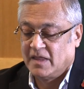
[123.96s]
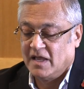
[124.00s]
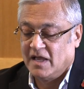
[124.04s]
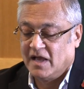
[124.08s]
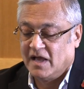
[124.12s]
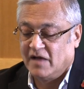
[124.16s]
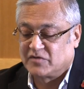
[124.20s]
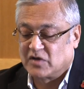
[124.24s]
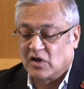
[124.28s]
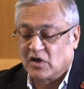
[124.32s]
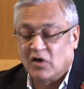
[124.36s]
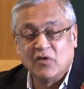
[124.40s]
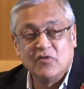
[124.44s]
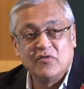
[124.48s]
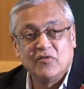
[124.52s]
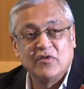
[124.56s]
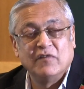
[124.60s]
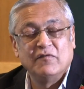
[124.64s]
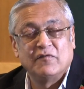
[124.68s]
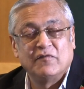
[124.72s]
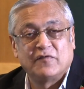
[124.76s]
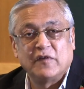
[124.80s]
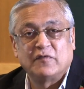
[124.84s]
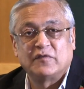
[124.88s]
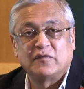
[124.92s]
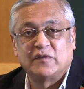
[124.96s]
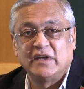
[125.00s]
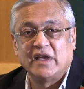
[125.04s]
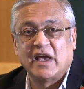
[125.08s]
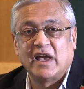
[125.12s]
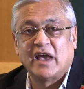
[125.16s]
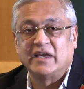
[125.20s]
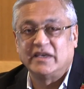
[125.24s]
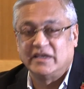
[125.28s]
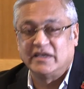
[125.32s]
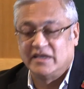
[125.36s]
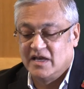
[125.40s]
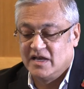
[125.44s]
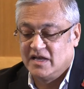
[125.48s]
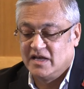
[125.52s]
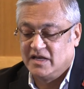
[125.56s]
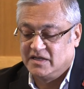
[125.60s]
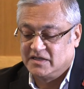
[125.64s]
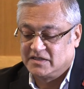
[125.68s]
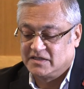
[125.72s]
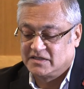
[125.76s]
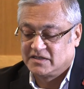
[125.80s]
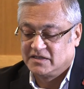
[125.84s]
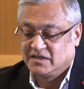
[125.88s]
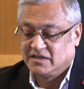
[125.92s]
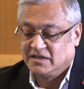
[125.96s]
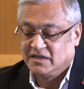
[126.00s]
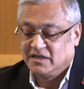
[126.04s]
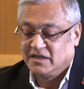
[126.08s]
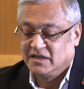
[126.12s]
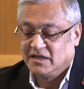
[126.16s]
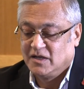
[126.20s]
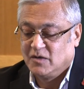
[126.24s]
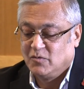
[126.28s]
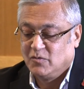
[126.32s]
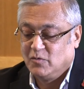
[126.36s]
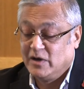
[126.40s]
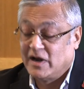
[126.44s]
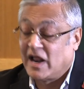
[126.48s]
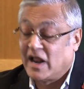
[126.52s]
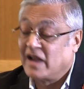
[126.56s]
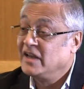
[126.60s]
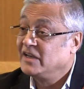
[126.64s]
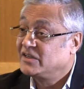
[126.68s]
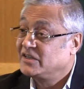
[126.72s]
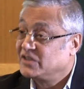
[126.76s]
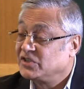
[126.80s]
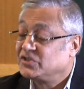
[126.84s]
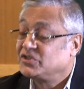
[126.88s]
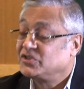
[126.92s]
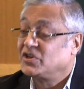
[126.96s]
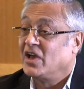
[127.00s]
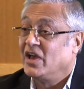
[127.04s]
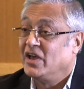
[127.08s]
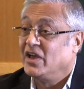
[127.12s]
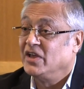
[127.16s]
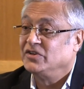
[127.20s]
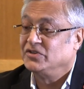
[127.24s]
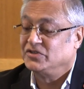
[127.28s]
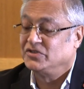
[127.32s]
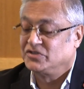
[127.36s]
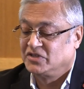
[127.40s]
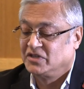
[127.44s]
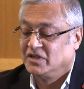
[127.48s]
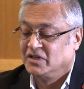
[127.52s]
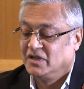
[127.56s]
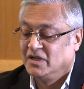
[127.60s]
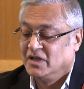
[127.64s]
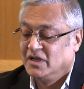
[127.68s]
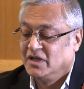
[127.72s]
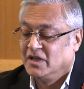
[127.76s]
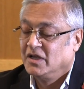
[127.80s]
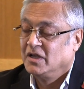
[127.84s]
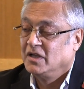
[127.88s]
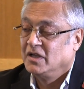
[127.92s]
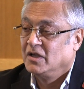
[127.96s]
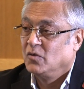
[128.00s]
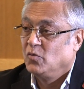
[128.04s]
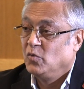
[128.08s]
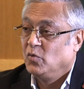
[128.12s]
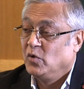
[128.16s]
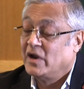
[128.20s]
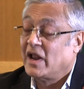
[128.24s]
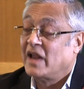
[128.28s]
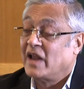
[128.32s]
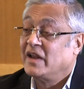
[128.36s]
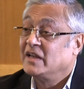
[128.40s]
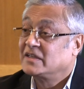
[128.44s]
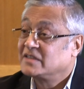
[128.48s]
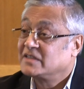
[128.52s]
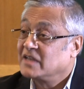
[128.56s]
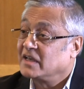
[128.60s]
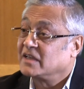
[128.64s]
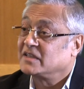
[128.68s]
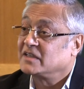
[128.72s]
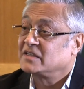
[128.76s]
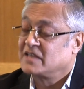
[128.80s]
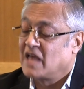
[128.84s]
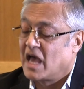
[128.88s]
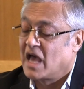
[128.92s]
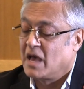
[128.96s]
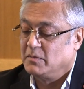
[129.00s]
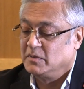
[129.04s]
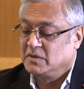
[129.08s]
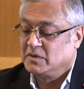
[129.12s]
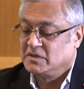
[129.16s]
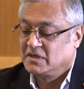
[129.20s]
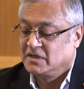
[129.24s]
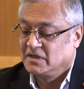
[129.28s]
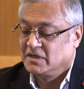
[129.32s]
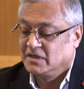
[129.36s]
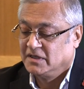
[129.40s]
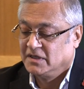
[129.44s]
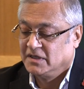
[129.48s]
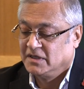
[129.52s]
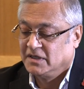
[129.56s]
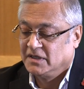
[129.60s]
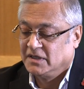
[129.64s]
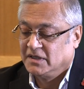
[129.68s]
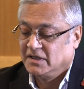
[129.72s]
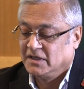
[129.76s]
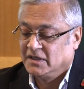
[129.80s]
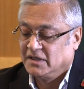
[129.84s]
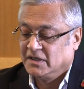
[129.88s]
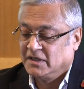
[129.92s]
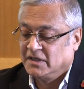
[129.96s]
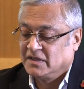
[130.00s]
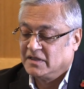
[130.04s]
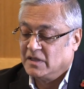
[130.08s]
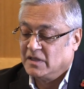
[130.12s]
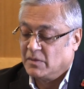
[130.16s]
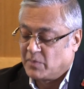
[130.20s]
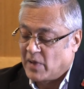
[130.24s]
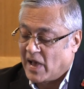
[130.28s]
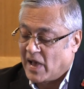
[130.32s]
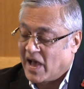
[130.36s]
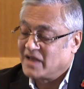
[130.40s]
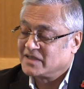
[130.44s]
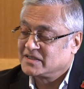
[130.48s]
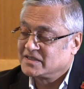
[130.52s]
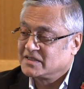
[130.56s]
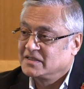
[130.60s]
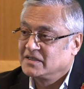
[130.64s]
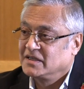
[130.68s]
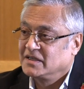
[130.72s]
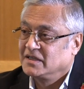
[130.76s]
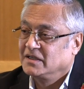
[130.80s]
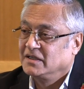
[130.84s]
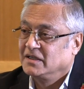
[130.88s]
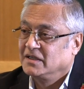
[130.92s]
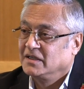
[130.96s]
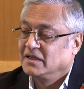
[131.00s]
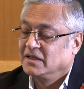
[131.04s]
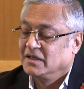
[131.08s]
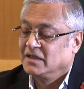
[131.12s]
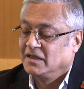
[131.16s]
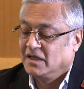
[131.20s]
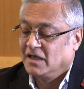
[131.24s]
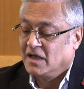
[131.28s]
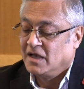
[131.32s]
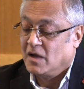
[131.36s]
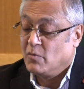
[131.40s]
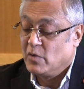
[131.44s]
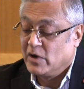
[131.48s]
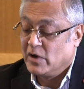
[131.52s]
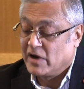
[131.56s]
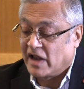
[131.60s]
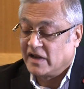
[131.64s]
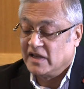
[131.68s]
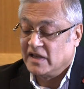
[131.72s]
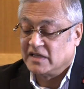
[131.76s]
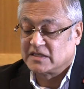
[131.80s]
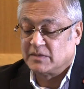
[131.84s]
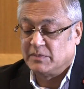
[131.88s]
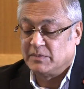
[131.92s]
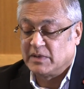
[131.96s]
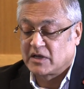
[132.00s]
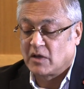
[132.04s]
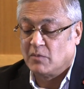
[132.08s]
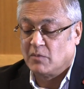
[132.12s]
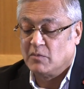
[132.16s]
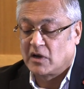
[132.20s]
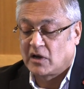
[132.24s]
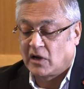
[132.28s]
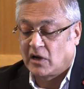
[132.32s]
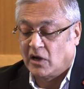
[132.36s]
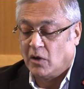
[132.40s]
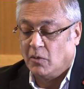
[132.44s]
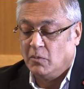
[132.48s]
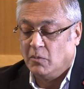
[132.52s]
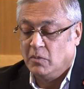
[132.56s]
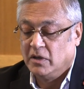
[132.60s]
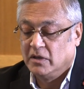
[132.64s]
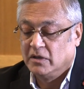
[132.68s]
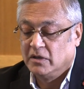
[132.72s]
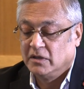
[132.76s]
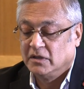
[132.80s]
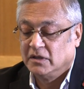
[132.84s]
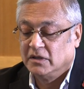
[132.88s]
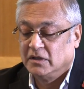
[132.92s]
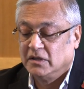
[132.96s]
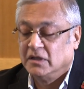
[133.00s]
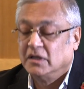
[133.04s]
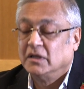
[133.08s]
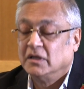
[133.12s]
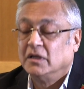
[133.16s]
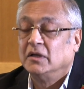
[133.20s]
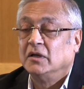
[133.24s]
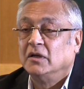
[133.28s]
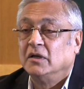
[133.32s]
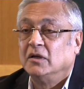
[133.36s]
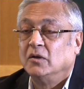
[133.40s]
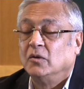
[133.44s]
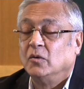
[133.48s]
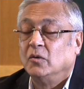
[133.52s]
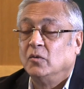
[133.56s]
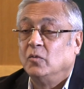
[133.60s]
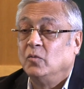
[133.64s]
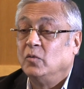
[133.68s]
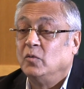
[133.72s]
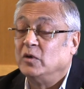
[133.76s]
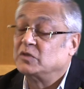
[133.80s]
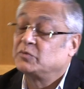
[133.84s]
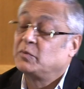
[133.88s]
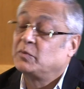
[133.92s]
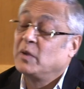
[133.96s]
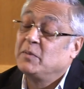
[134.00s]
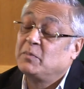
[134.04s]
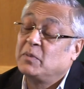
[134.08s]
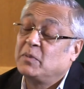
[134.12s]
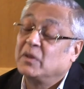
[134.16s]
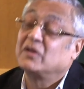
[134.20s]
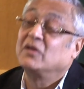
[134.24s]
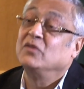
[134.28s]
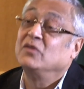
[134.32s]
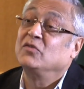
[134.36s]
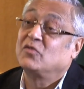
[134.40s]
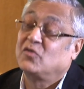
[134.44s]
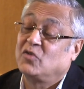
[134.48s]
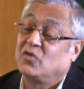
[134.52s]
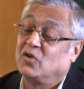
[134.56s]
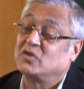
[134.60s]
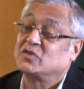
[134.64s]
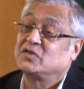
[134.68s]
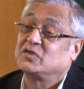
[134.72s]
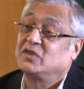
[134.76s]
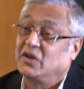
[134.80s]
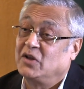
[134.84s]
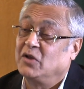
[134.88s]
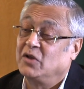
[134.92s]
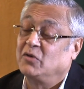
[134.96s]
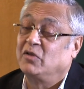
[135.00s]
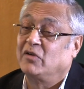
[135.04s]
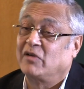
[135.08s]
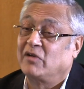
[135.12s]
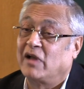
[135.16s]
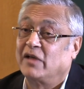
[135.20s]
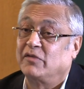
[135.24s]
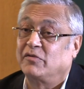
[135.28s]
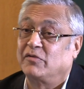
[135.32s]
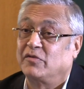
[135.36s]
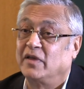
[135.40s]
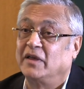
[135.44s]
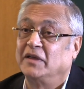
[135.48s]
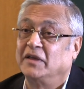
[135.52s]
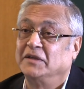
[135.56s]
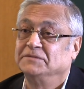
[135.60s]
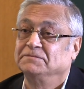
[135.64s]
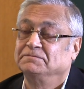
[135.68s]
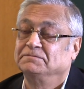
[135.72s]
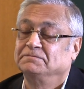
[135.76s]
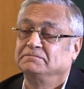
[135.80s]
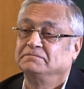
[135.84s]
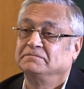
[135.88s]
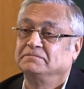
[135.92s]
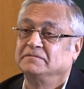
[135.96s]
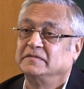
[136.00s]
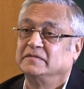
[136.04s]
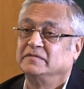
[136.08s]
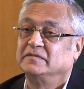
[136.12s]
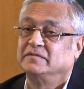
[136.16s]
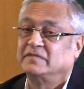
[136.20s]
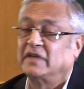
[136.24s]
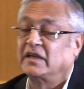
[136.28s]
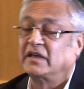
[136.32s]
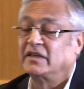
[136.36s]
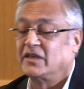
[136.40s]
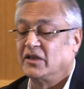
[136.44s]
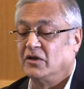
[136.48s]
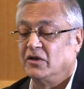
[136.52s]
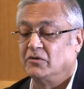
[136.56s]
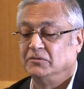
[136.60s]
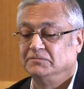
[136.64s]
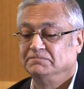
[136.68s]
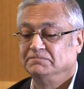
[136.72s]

After 158 years, we're ready to change. We're ready to accept the past, and we're ready to become a club which people can trust to do the right thing. Thank you.